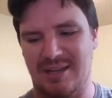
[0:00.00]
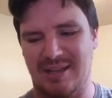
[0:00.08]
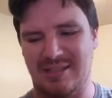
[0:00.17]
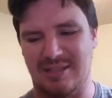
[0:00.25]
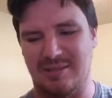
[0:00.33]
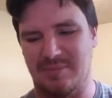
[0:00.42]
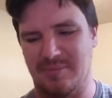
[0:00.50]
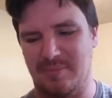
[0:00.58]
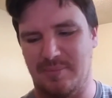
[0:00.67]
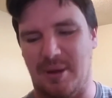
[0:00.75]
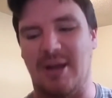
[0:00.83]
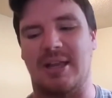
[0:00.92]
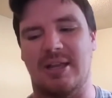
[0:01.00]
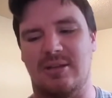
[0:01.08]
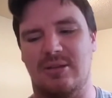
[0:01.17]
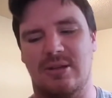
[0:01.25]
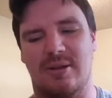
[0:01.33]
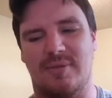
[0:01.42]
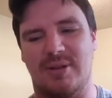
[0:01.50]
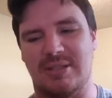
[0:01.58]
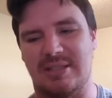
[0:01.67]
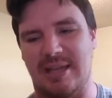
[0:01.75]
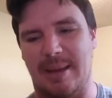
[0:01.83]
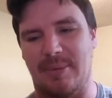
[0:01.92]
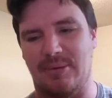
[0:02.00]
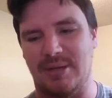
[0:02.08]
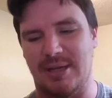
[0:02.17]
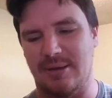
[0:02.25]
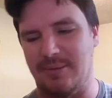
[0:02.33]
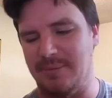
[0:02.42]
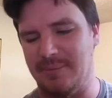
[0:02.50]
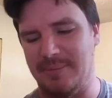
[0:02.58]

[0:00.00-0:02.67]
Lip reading: there's a pocket universe type of deal.